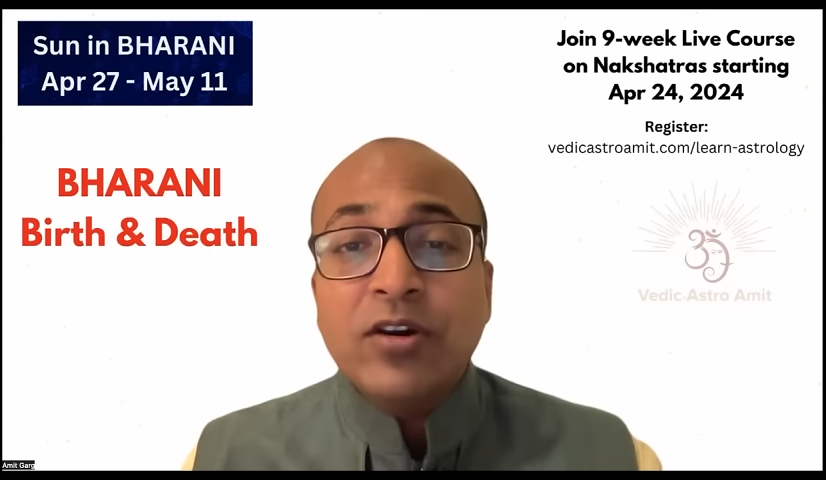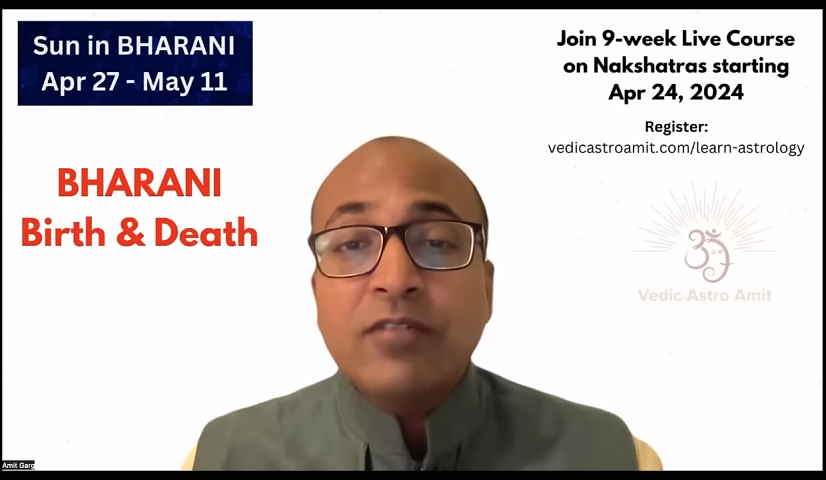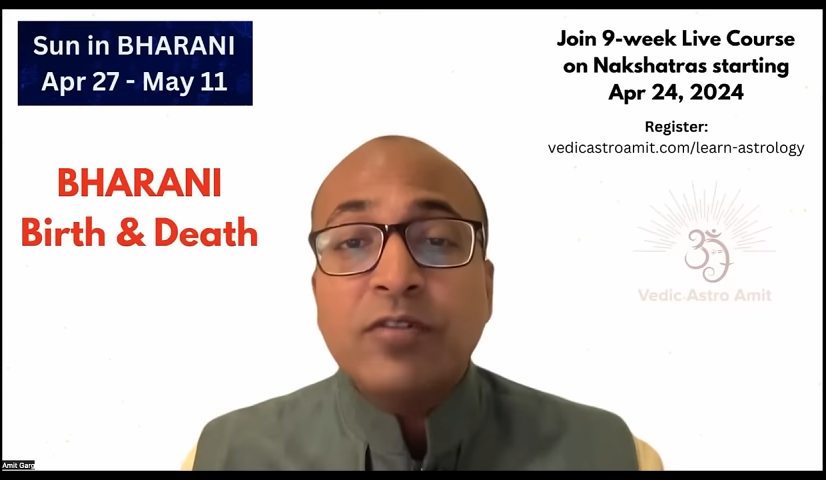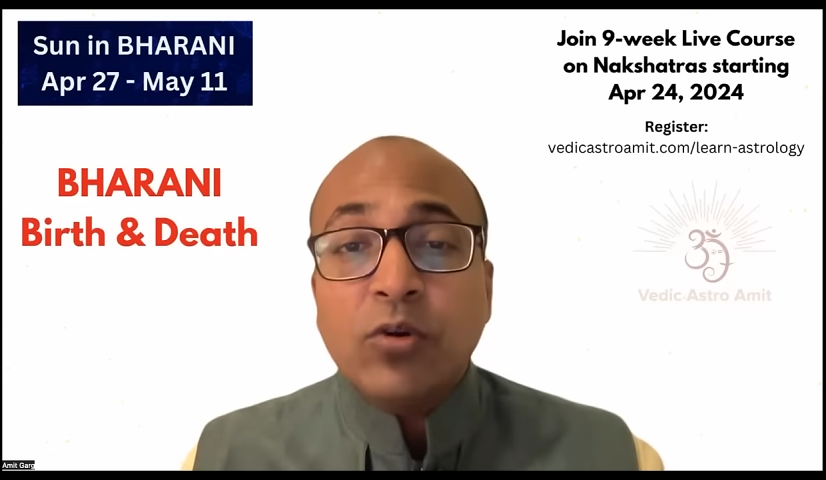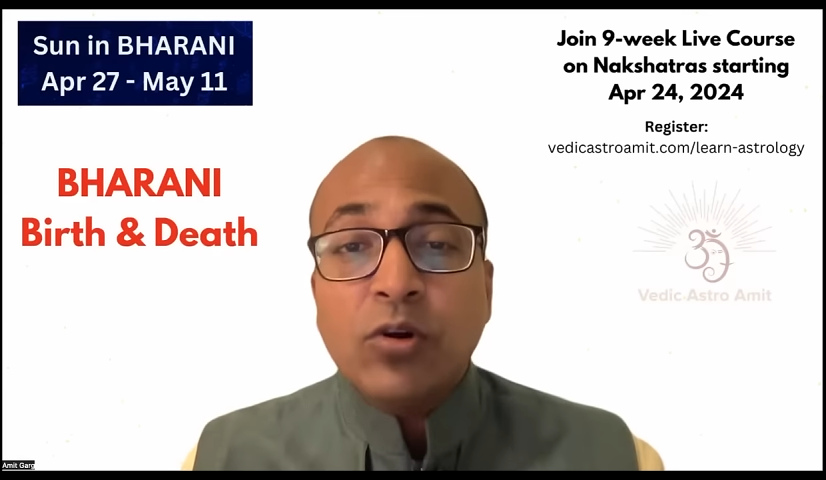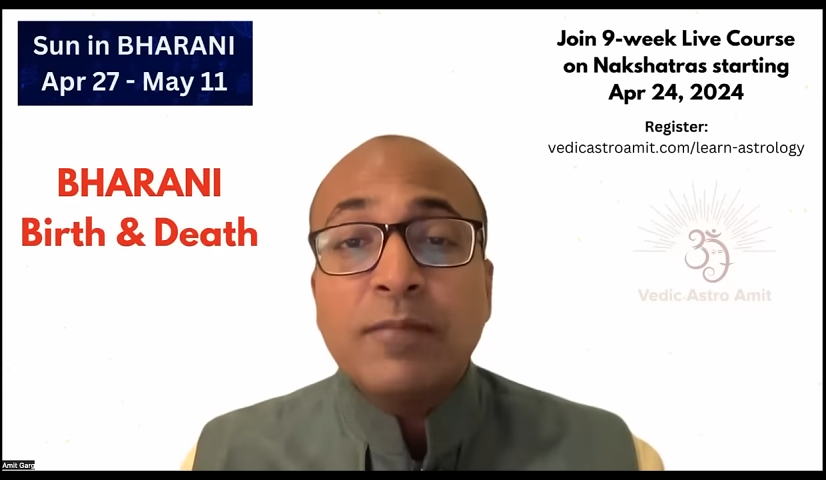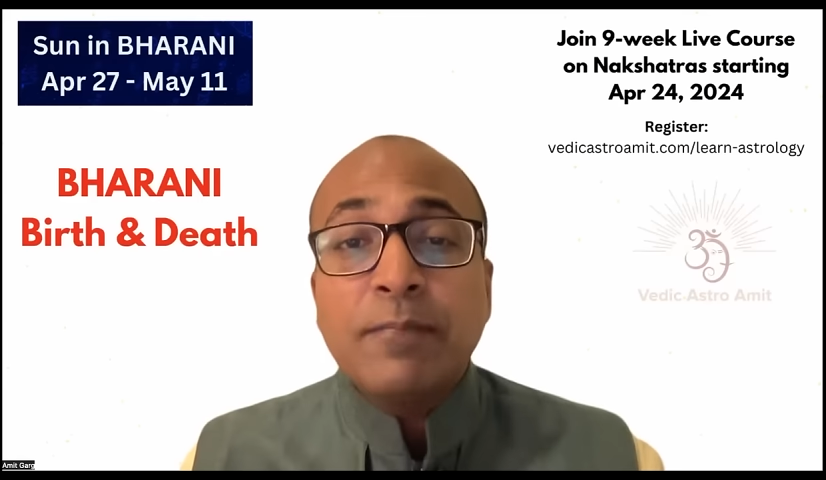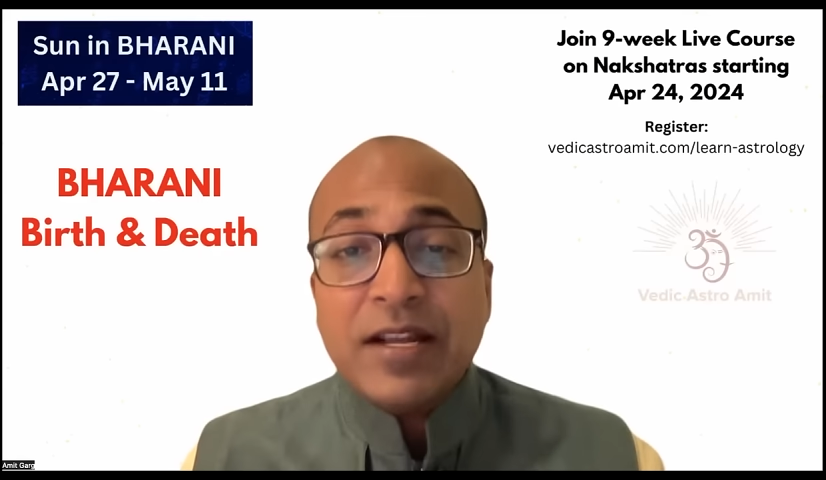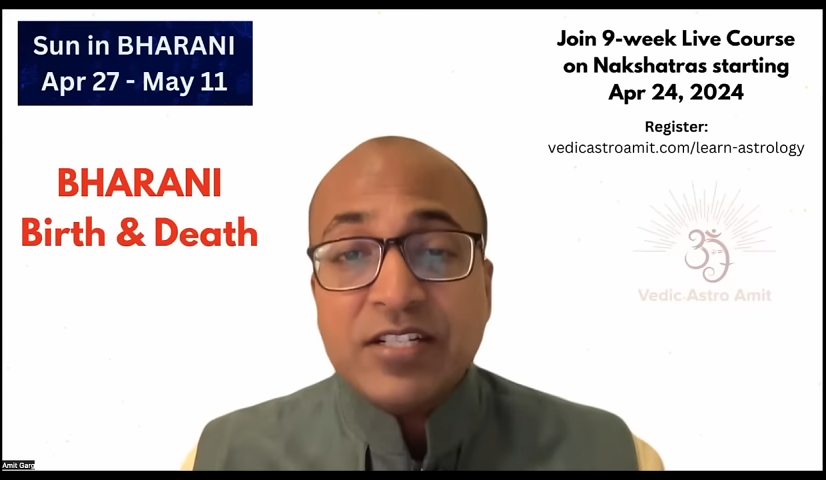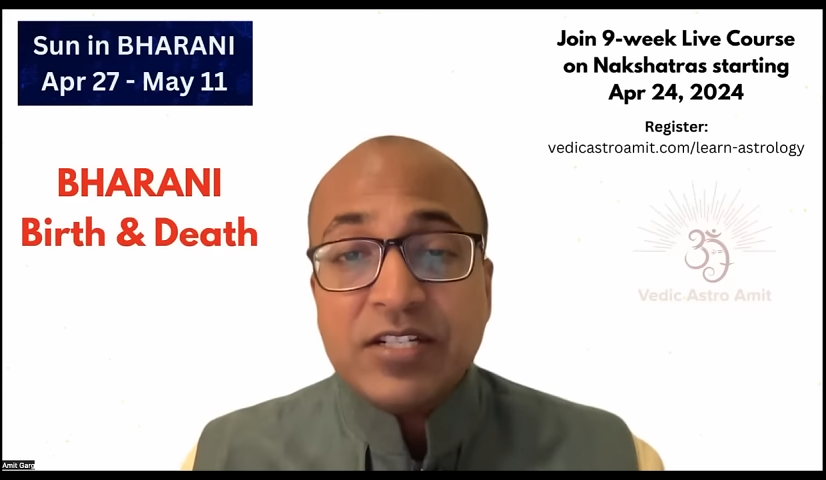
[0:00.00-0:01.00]
go of
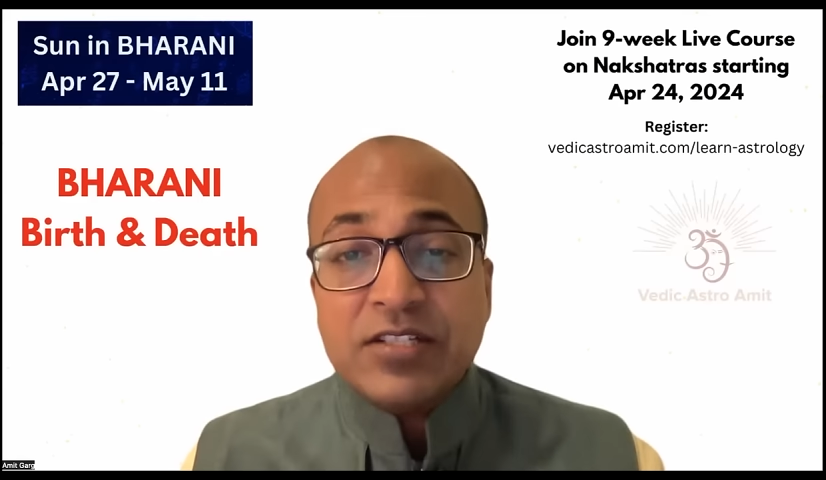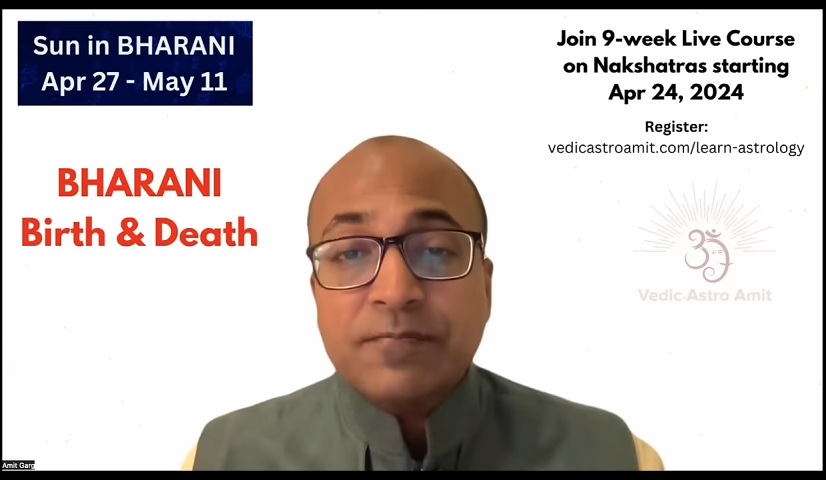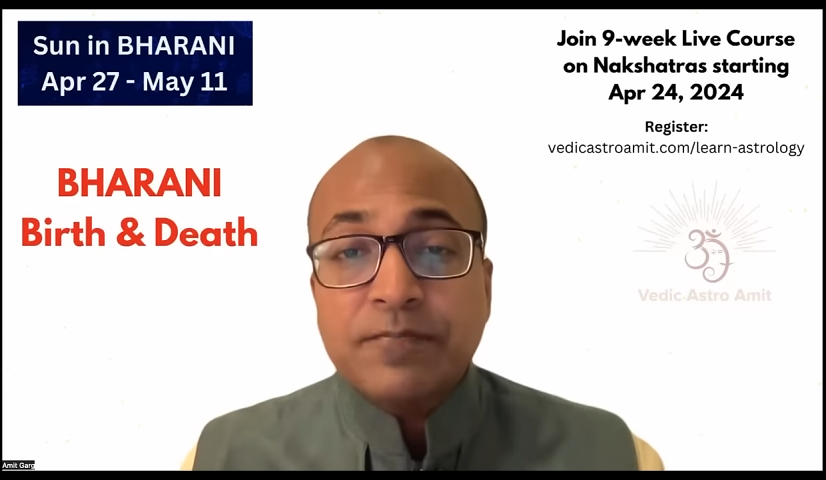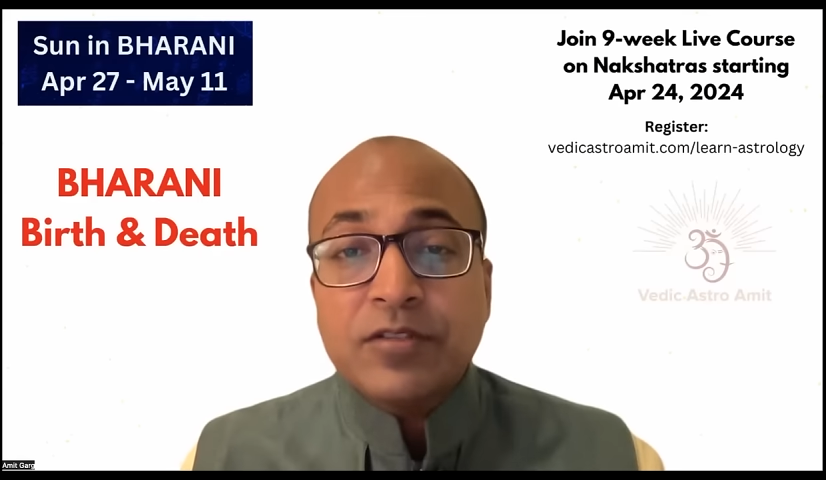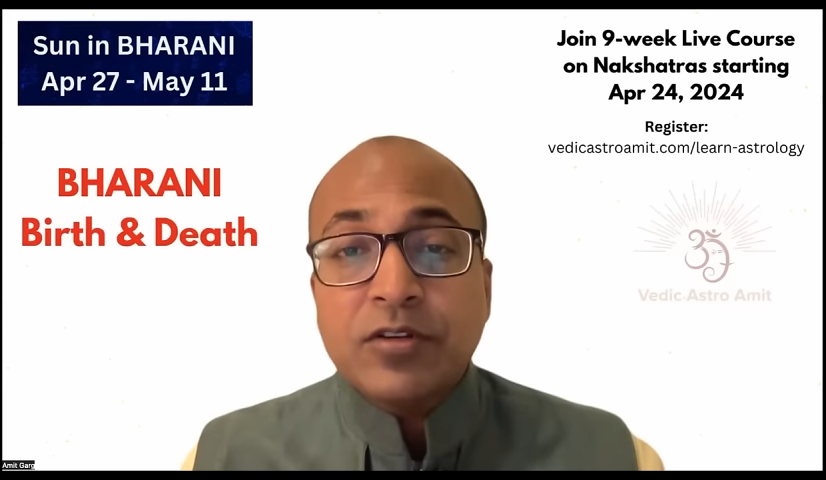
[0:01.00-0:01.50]
old patterns.